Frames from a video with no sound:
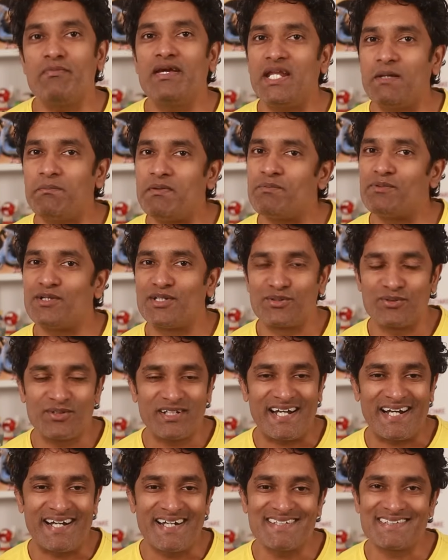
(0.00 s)
many people
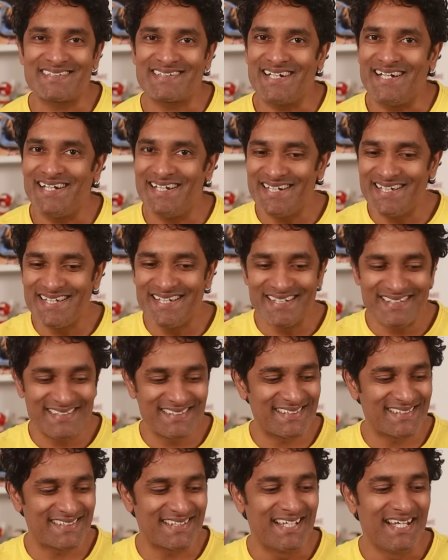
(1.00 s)
don't understand
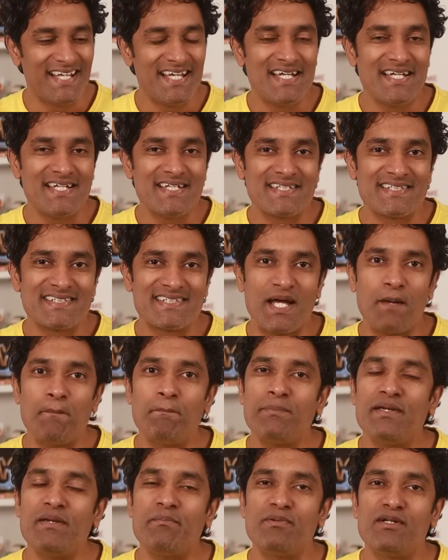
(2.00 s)
is
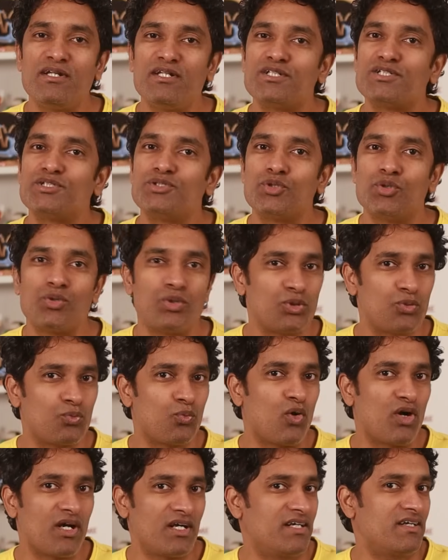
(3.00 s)
some people don't
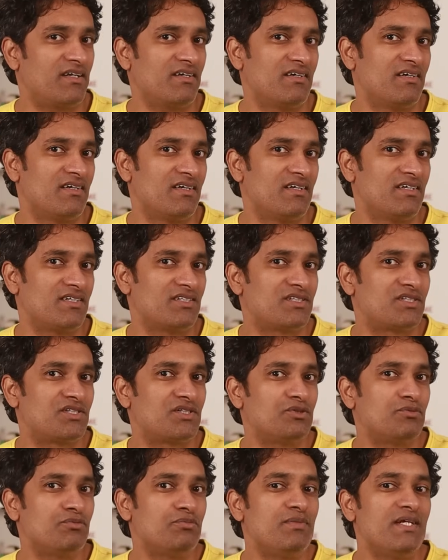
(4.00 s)
want
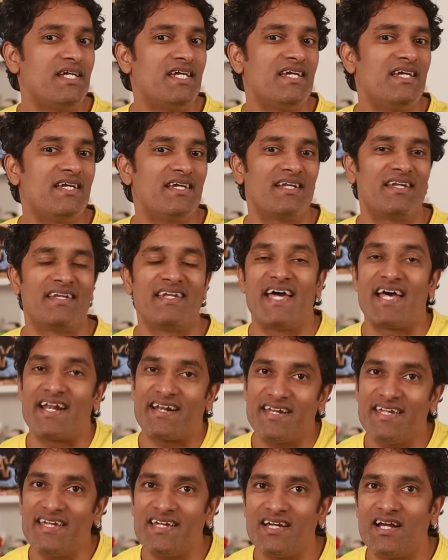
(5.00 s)
to be
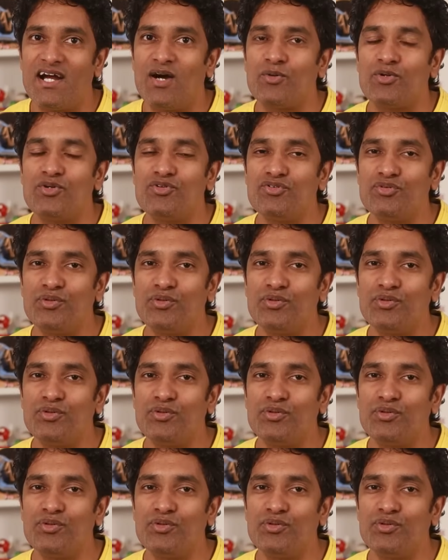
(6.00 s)
learning how to